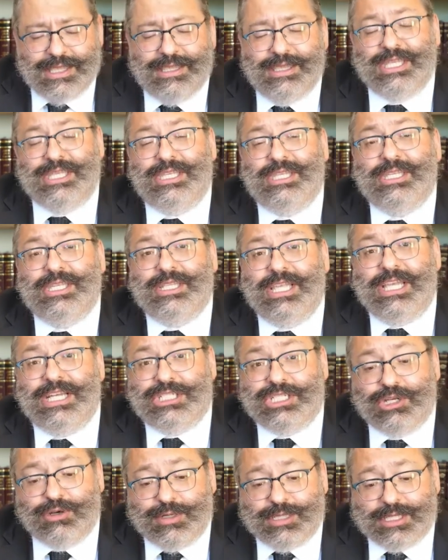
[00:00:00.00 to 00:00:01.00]
This
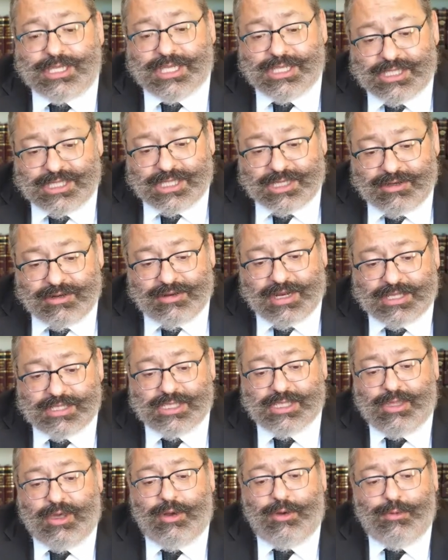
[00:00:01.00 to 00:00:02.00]
teacher is considered
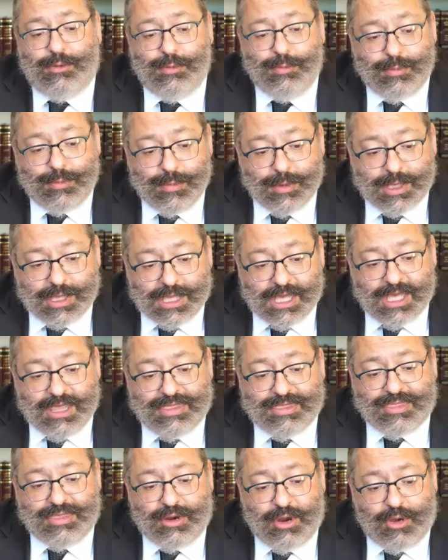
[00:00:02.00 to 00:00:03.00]
as though he
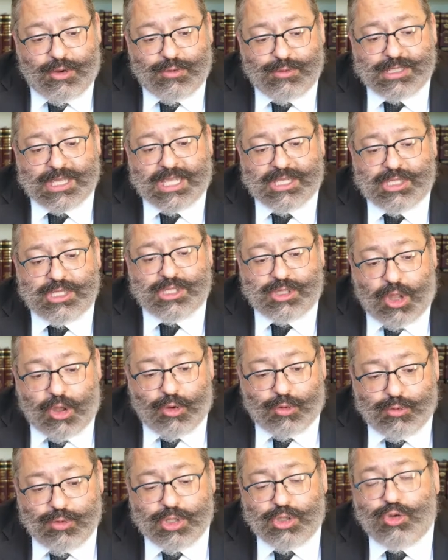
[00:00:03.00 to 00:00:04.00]
throws a
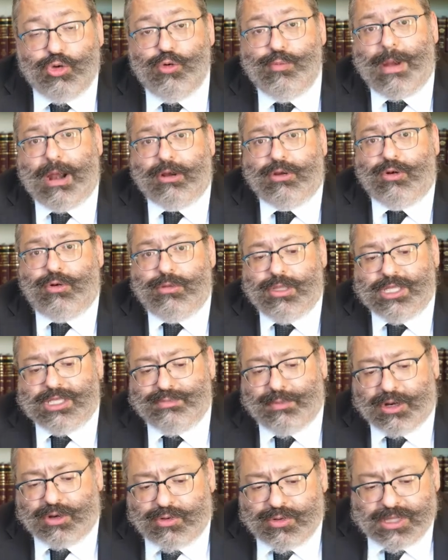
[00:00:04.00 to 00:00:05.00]
stone to Markulis.
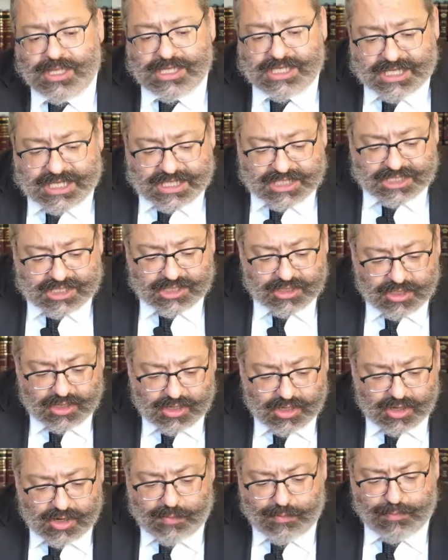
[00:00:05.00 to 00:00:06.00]
Markulis is
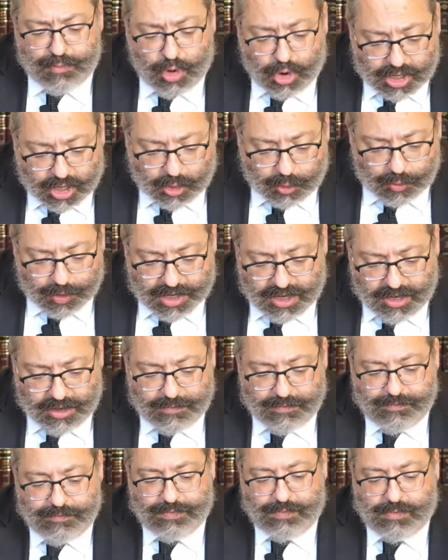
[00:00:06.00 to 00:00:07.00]
Mercury.
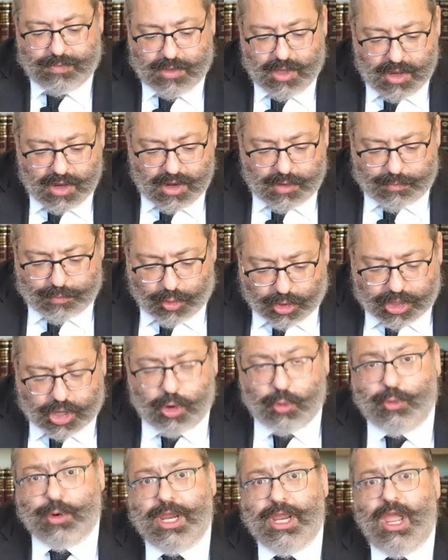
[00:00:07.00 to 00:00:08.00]

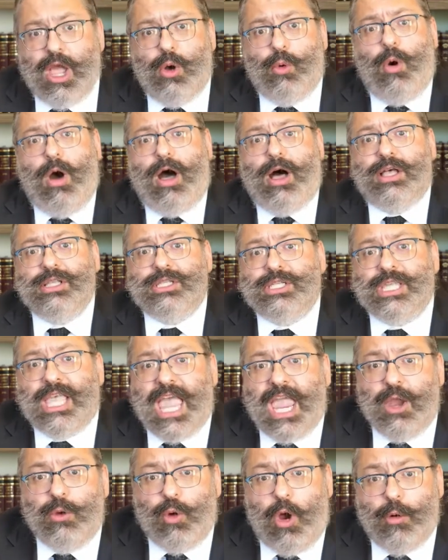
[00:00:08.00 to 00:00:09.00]
Mercury was
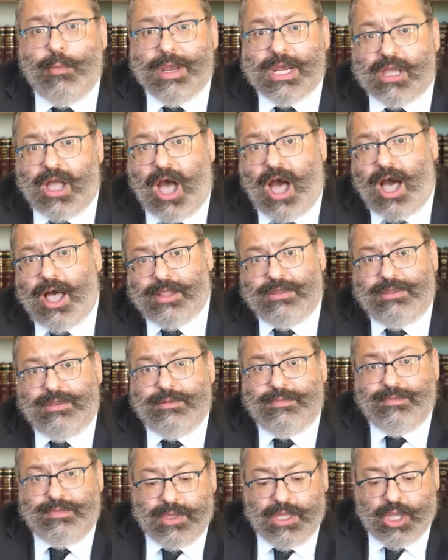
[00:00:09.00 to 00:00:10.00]
a Roman god.
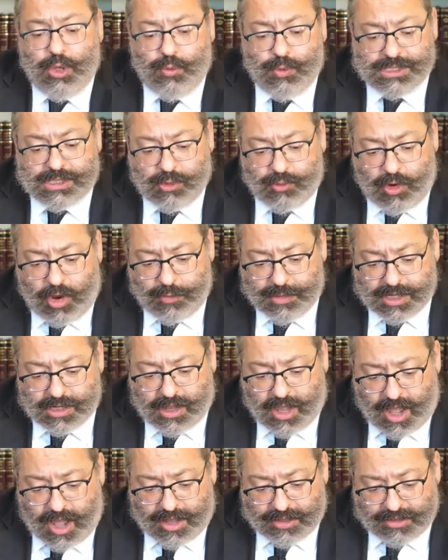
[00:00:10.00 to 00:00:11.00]
It was the Roman
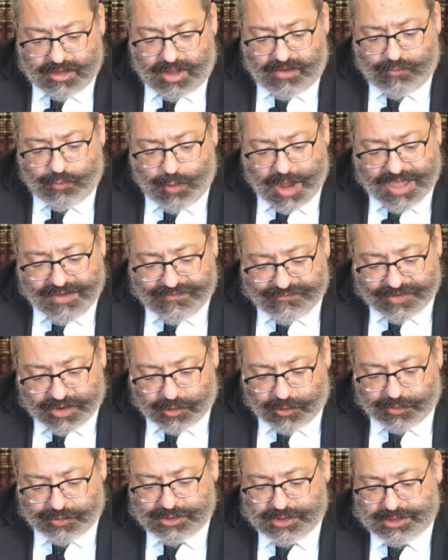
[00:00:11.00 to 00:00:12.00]
god of
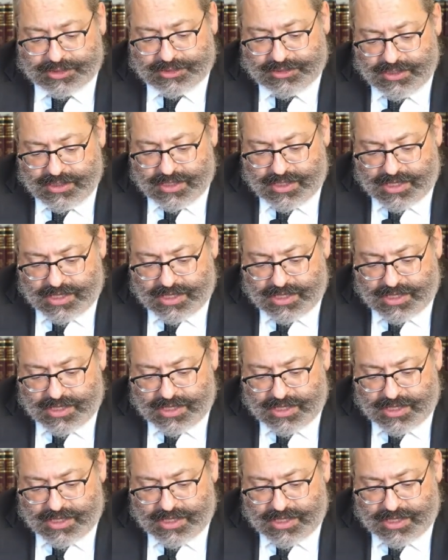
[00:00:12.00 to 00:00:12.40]
wayfarers.